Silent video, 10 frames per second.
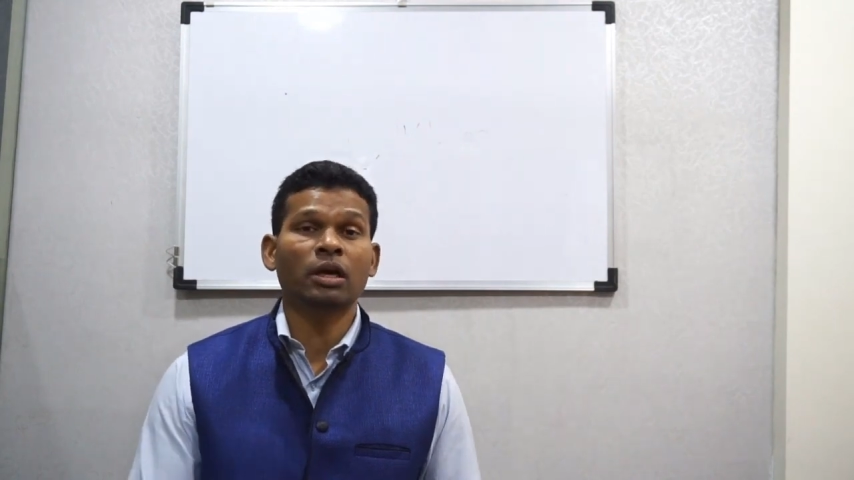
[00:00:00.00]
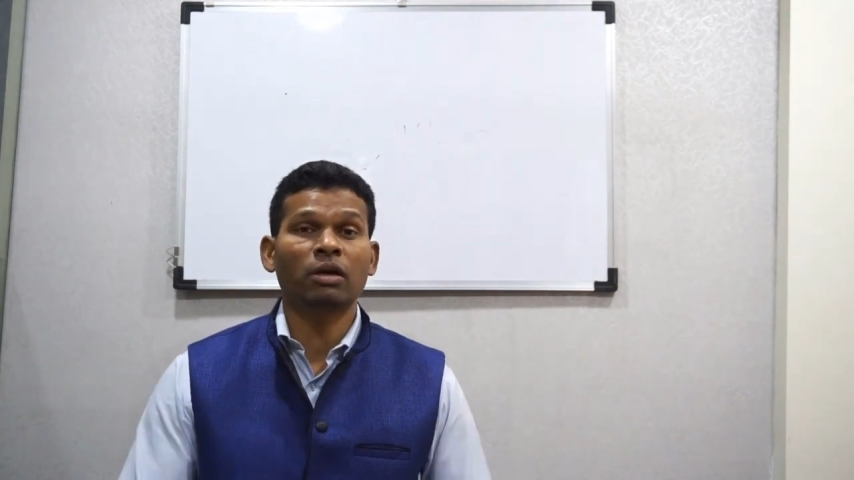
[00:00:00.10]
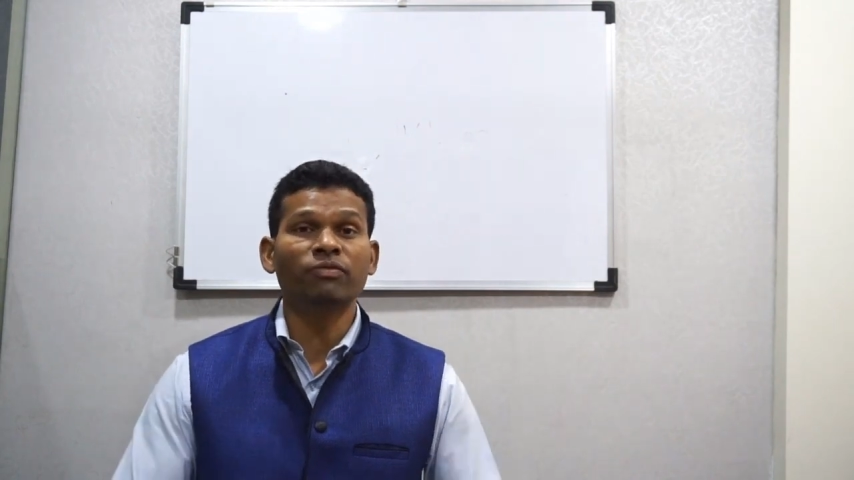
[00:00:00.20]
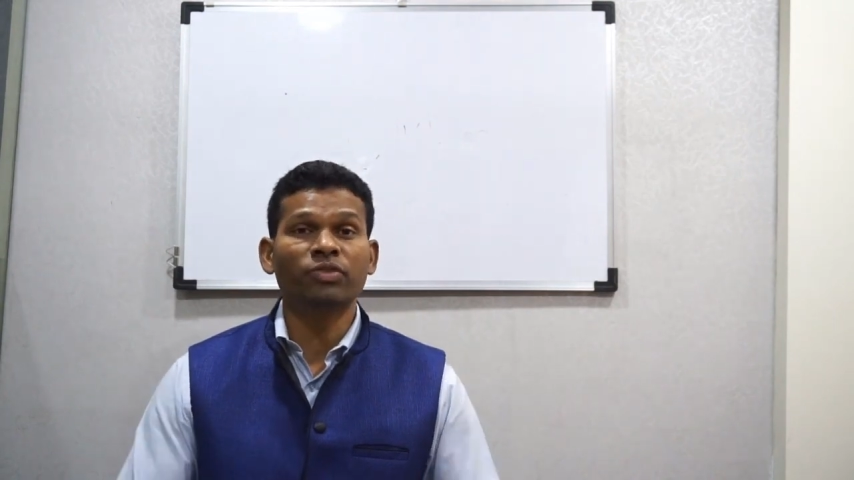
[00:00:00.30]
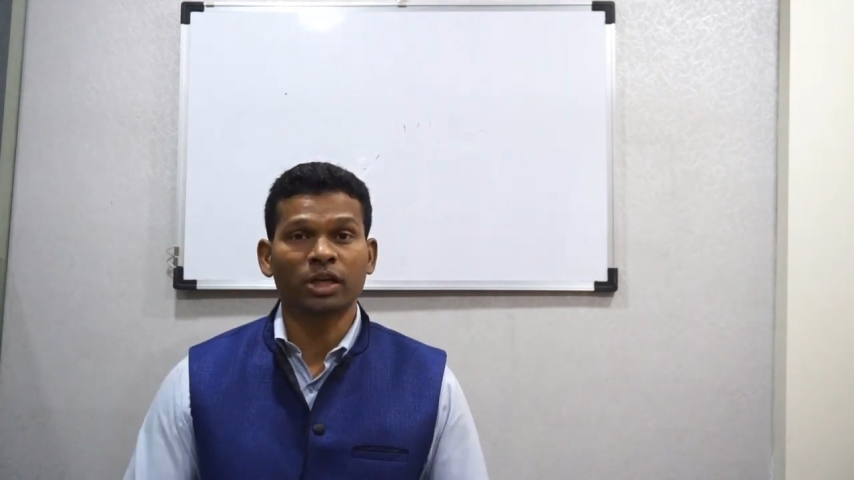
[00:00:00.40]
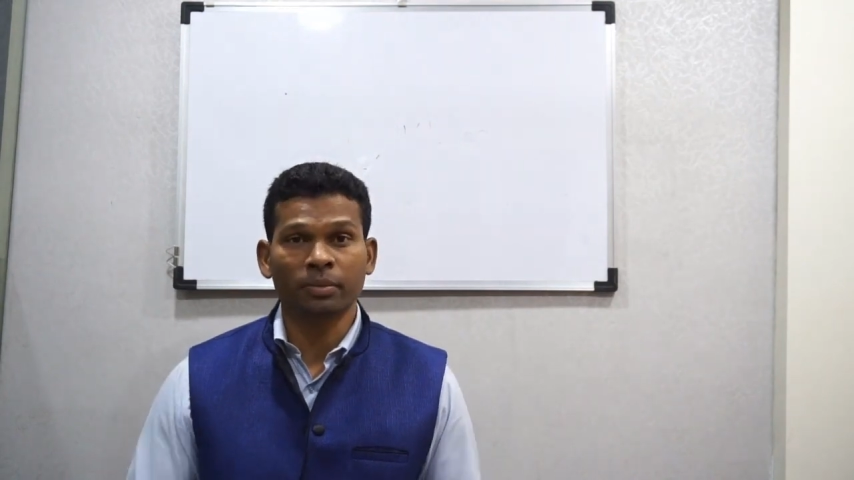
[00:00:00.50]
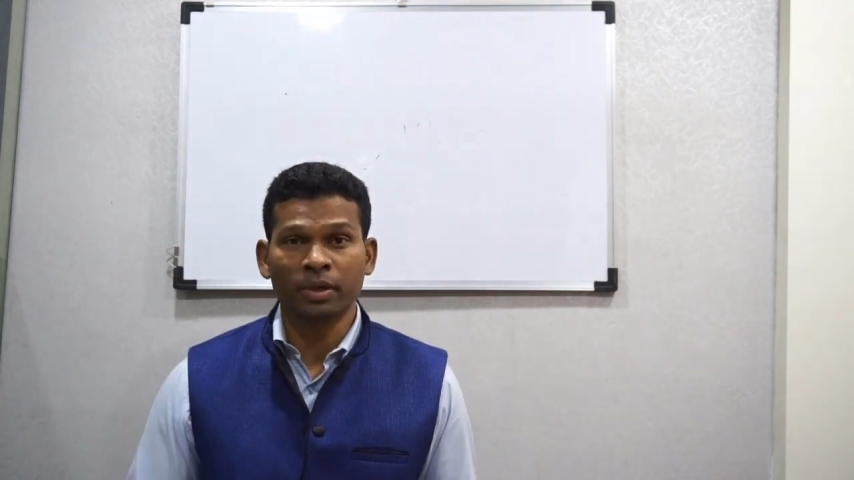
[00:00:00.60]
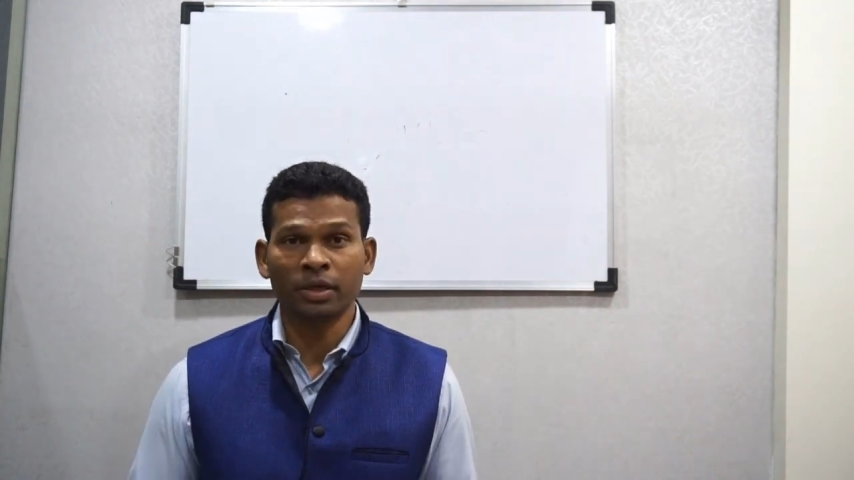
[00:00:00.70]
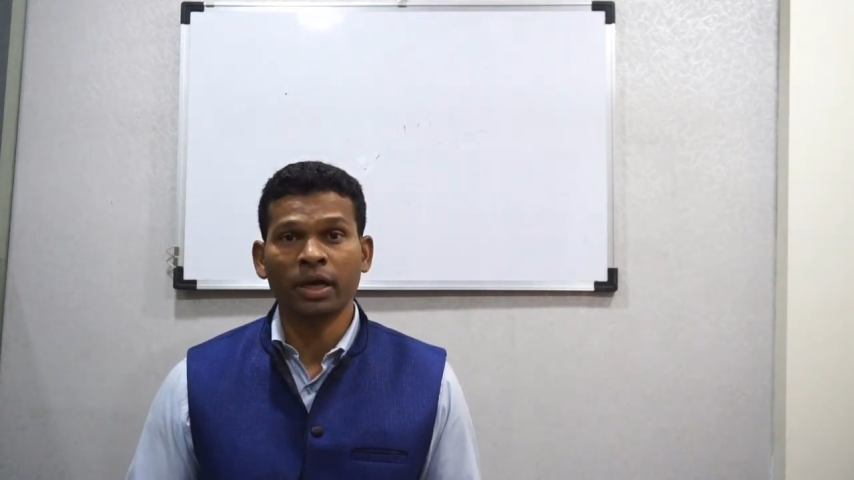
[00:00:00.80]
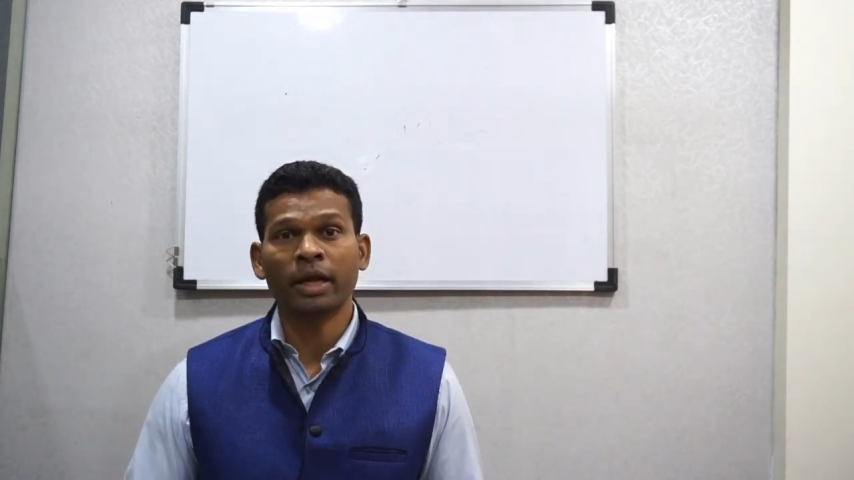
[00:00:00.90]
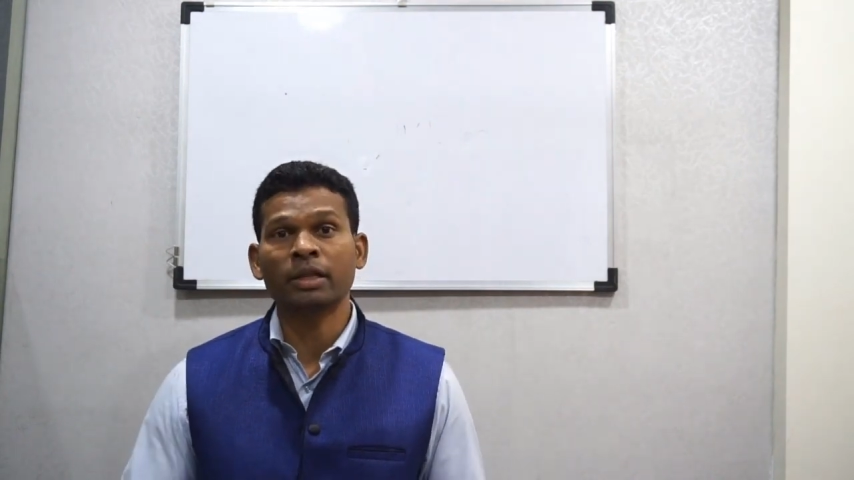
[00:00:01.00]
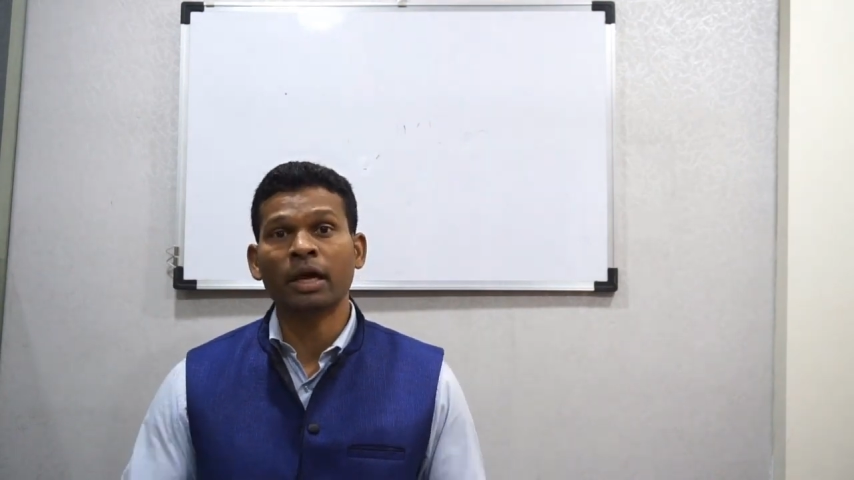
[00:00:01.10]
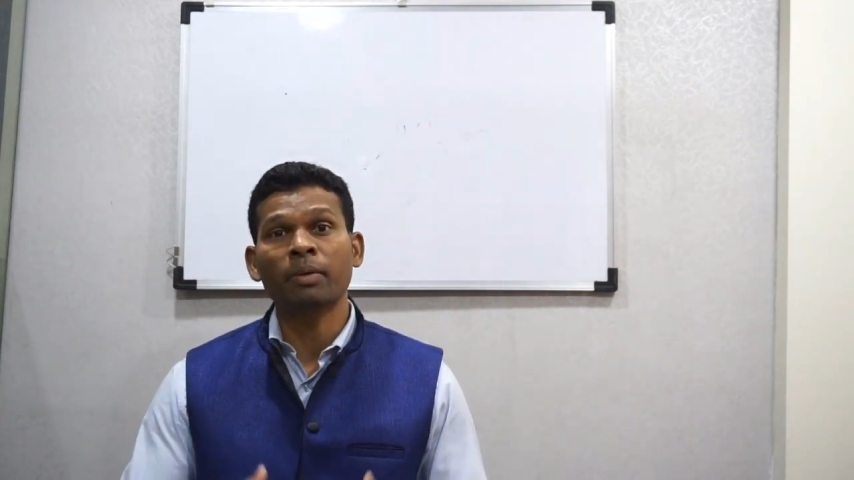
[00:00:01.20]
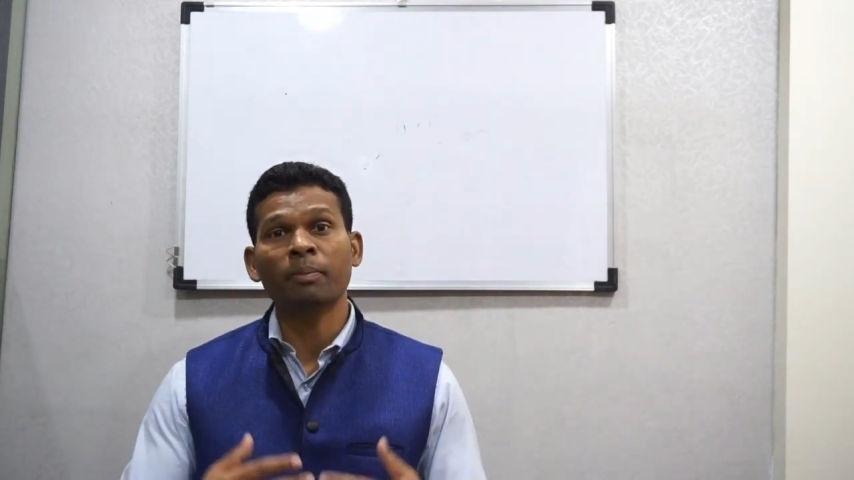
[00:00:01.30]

each other comfortably